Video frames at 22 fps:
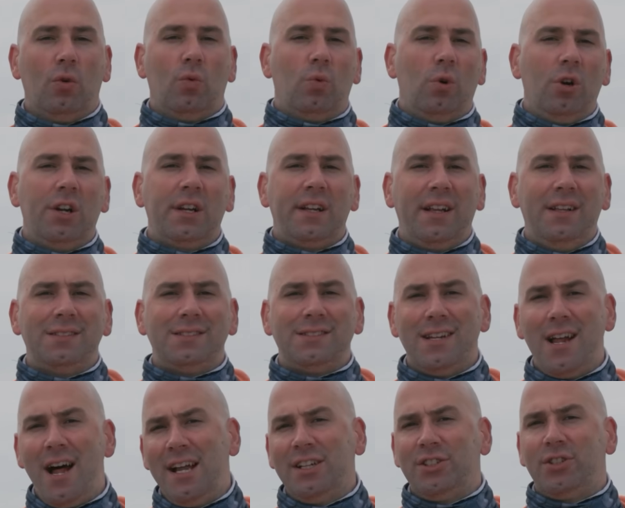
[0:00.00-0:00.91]
Work is
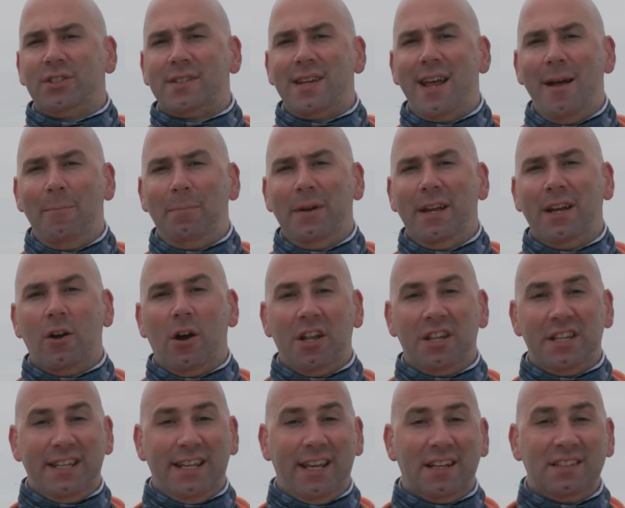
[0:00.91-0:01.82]
not just happening
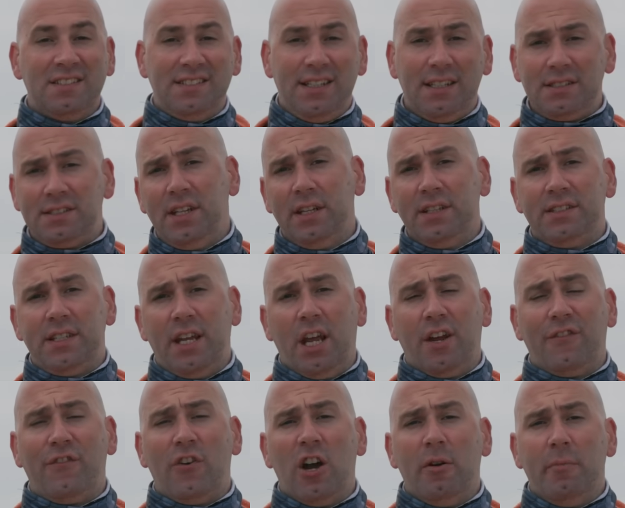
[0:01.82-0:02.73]
on the existing
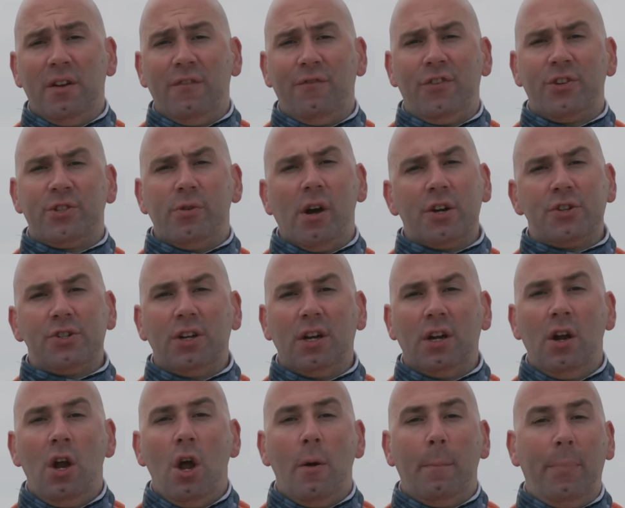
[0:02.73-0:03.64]
tank farm
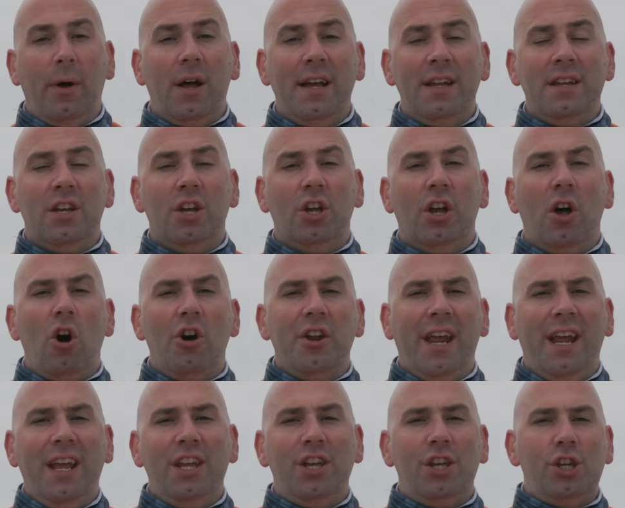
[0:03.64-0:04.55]
infrastructure, but on
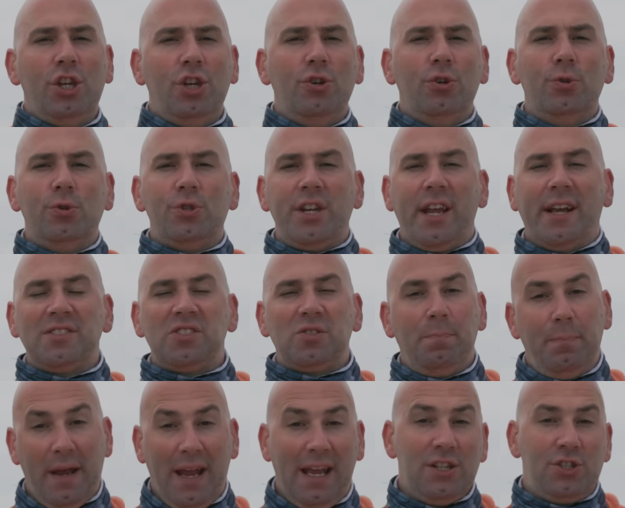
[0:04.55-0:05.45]
a huge
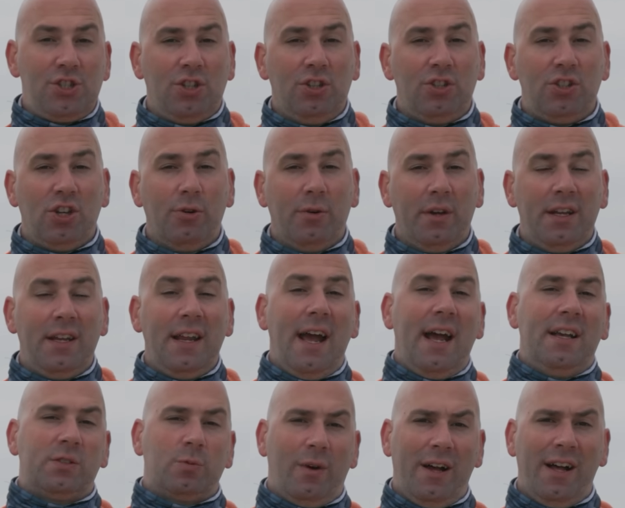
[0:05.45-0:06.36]
expansion to it
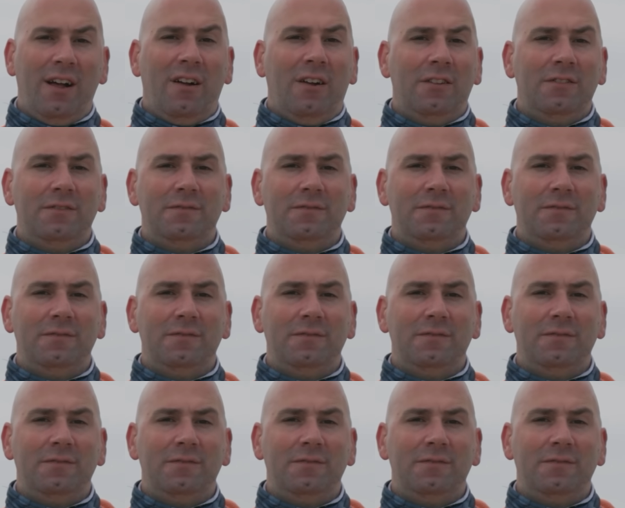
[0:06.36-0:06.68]
as well.